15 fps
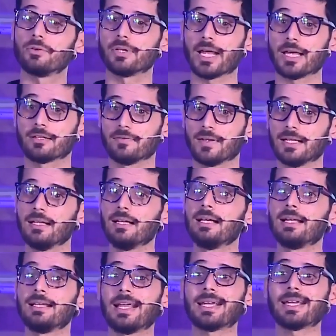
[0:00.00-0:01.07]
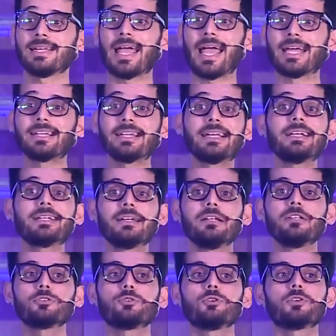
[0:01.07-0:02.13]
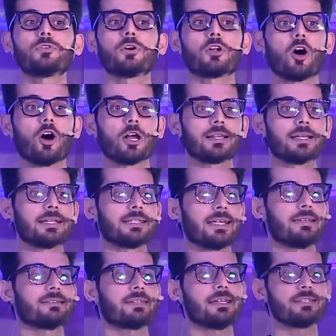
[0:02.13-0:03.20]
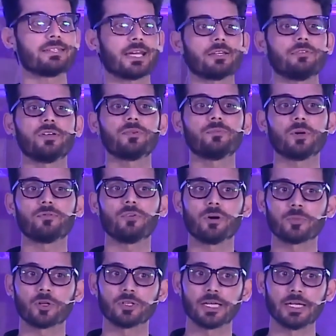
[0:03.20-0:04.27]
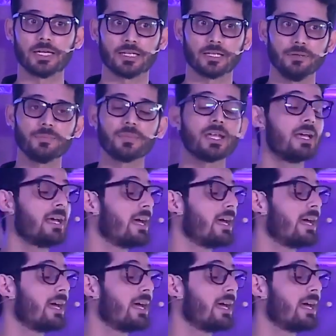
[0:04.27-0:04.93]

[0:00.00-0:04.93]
score as well, like an aggregated score for all the tests and checks we have performed on the data.